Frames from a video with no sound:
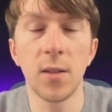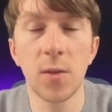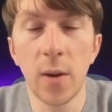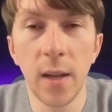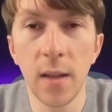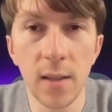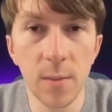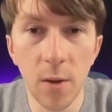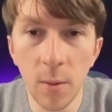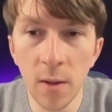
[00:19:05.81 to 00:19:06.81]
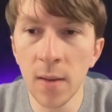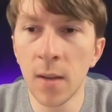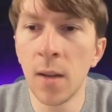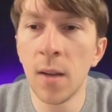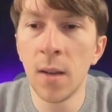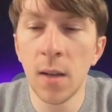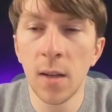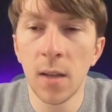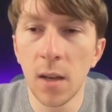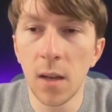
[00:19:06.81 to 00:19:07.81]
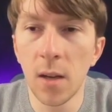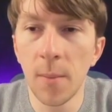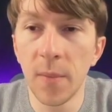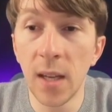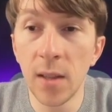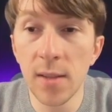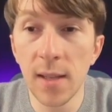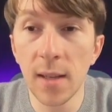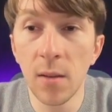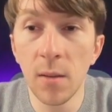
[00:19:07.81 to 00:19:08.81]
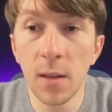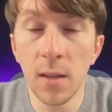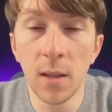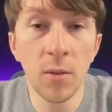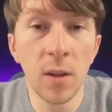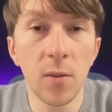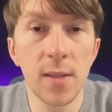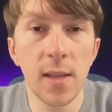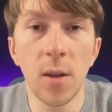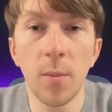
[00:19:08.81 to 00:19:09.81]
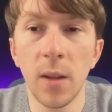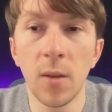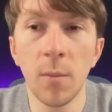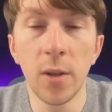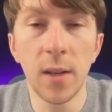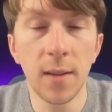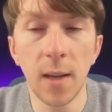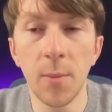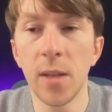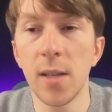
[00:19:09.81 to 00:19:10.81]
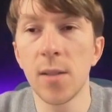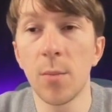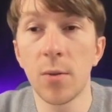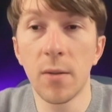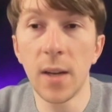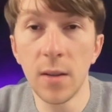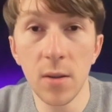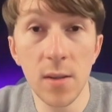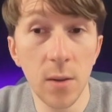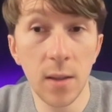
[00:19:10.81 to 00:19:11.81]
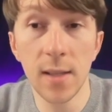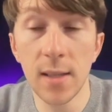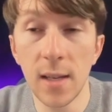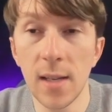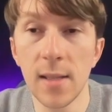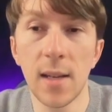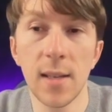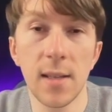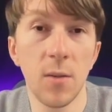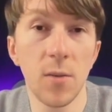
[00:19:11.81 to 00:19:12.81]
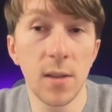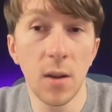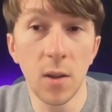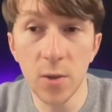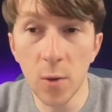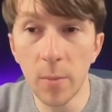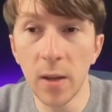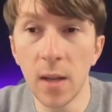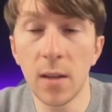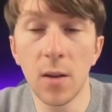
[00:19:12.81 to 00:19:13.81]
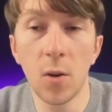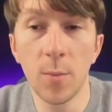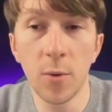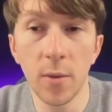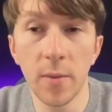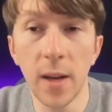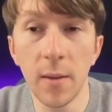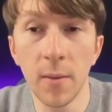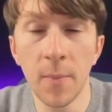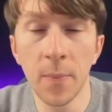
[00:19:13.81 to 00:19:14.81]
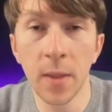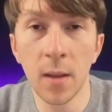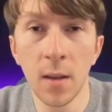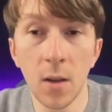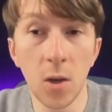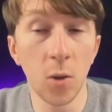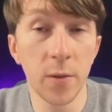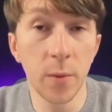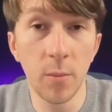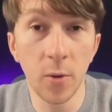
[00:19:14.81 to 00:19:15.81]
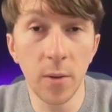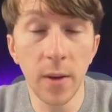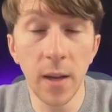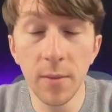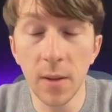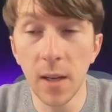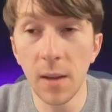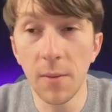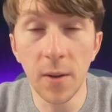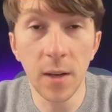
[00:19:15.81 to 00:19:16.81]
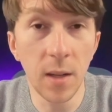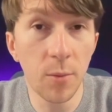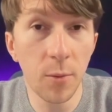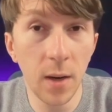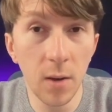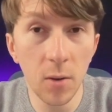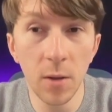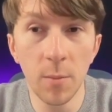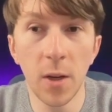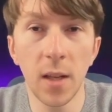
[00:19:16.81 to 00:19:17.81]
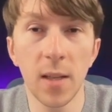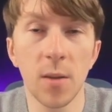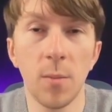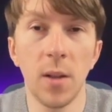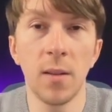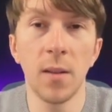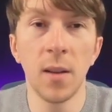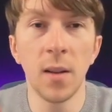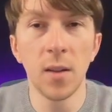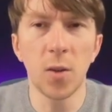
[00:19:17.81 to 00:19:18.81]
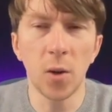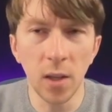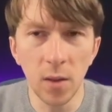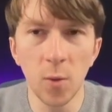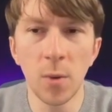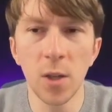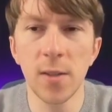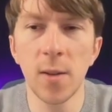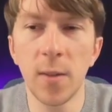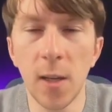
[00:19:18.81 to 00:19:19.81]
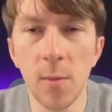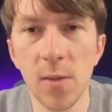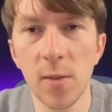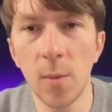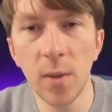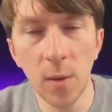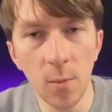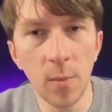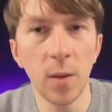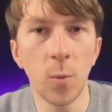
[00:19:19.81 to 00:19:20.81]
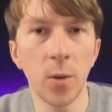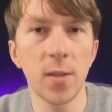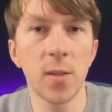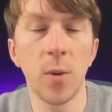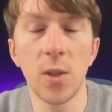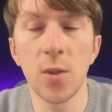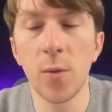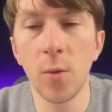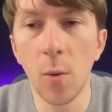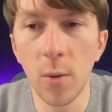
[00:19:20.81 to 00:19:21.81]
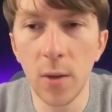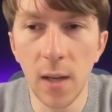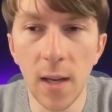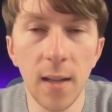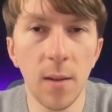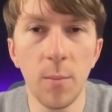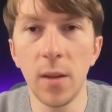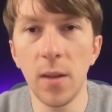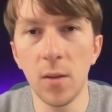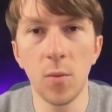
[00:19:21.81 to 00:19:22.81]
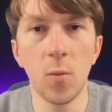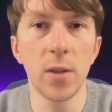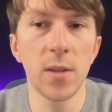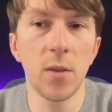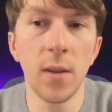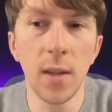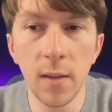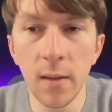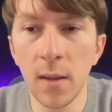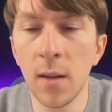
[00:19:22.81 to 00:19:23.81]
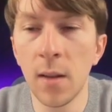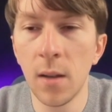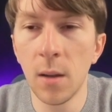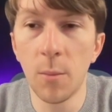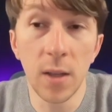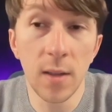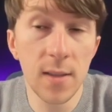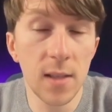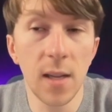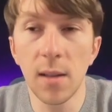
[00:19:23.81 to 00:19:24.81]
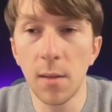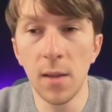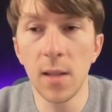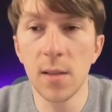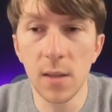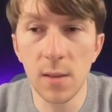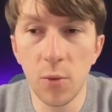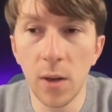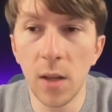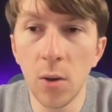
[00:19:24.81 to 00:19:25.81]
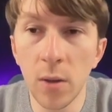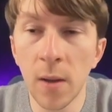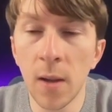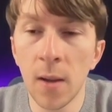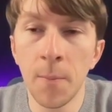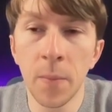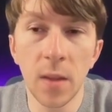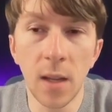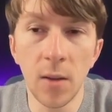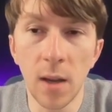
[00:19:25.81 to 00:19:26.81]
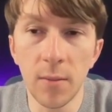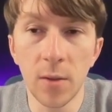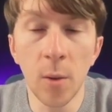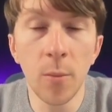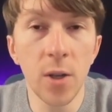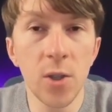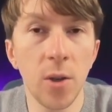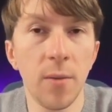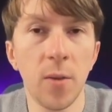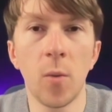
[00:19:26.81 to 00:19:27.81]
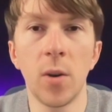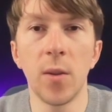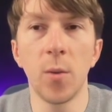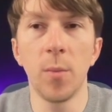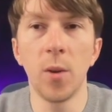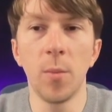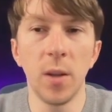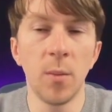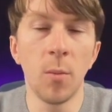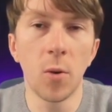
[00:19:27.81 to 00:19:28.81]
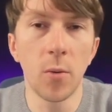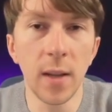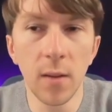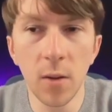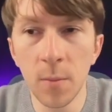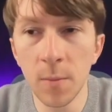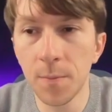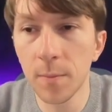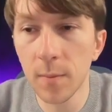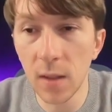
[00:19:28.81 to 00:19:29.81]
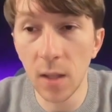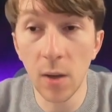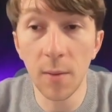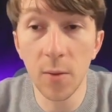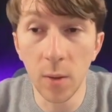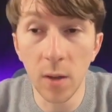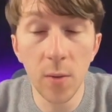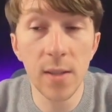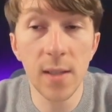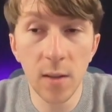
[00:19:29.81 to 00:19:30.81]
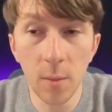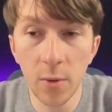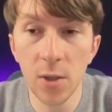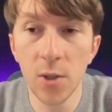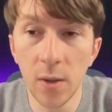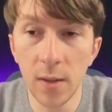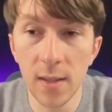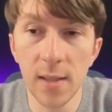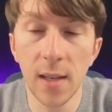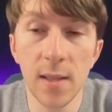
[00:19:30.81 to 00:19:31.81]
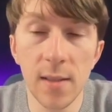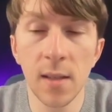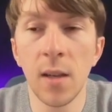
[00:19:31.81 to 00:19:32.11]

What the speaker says: try an experiment. Then the second thing that you need to set up in the model tab is the provider. So in this case, I use Anthropic, Claude 3.5. I find it pretty good, but it's a bit talking too much sometimes. So sometimes you might want to switch to OpenAI depending on what's the need. But in this case, I think it's pretty good. Then you have the temperature. If you want it to be a bit more random, then you have to increase the temperature. In this case,